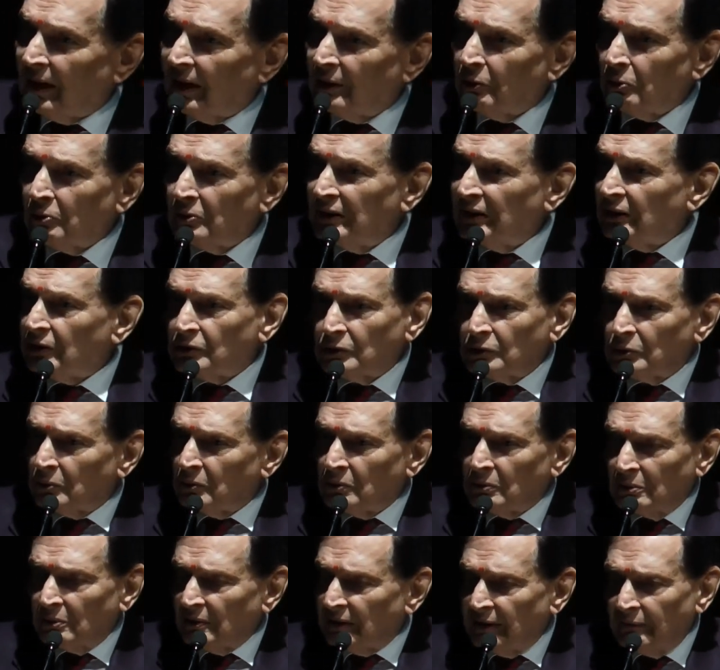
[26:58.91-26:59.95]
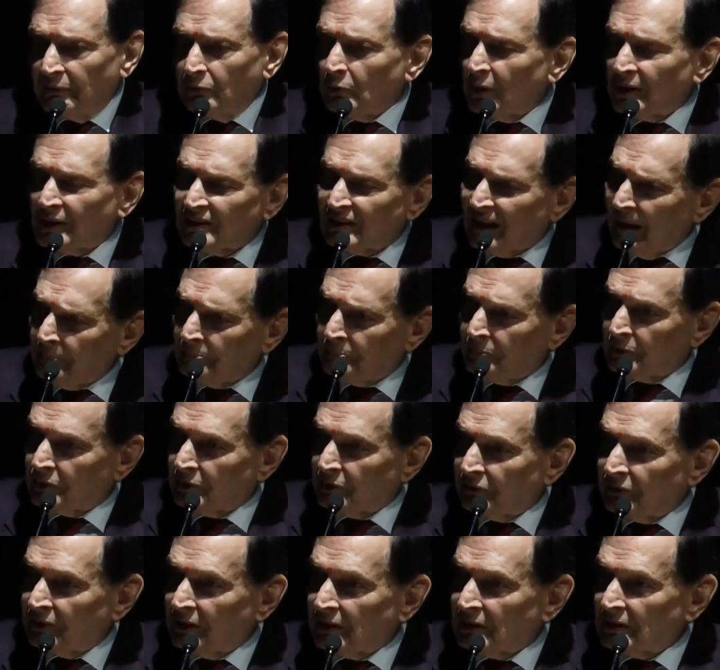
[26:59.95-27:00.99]
I don't need to give you examples of
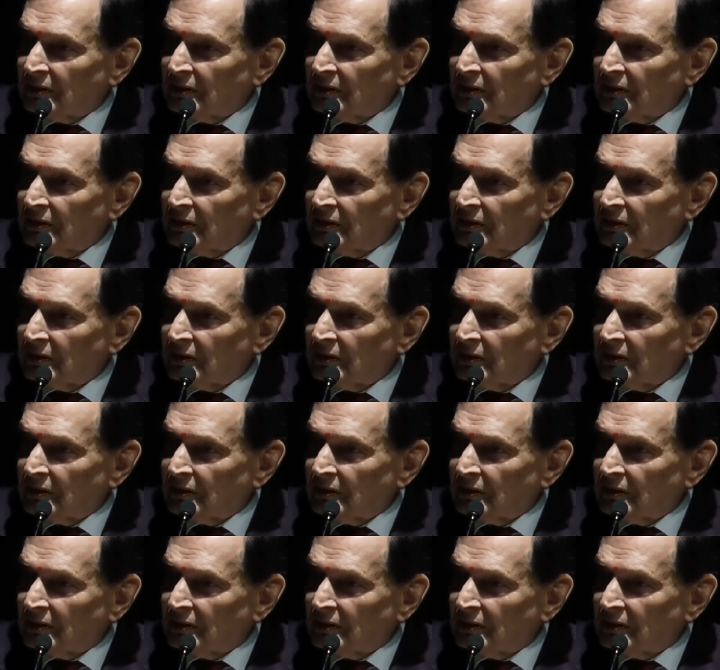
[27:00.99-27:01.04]
this.